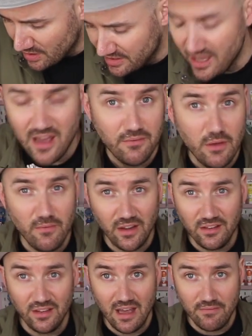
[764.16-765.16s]
yeah, if you
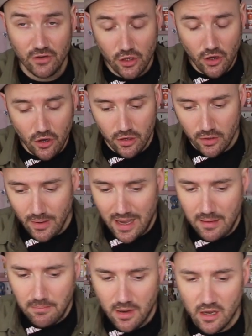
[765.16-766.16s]
fancy having a go
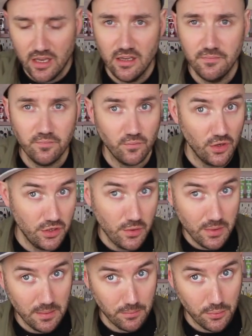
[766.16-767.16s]
at my new
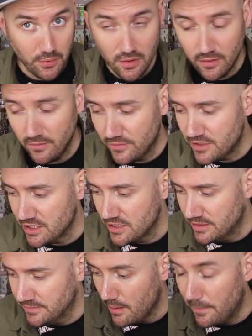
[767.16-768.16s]
and improved
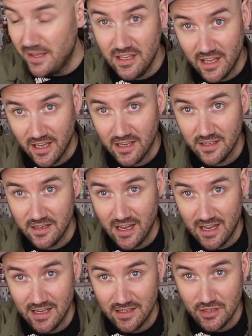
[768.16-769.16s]
pecan
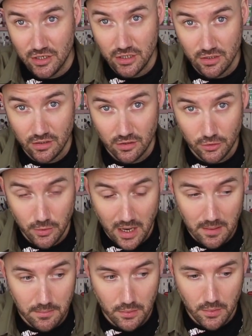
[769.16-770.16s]
and
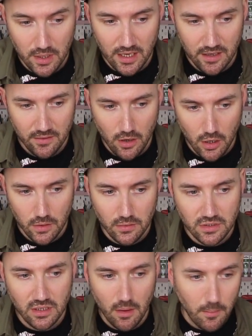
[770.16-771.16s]
cranberry
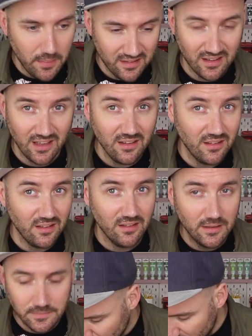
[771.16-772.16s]
oat biscuits,
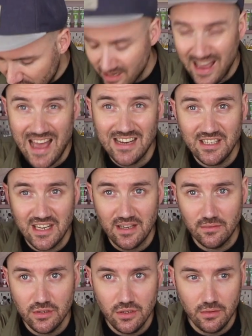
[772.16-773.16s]
then head
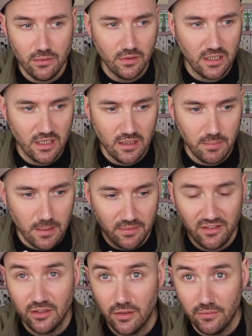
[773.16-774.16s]
down to the
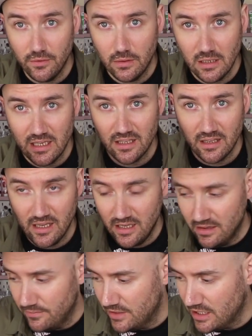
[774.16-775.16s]
BBC Good Food link
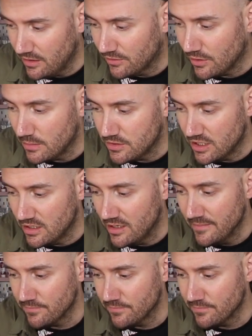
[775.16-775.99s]
in the video description.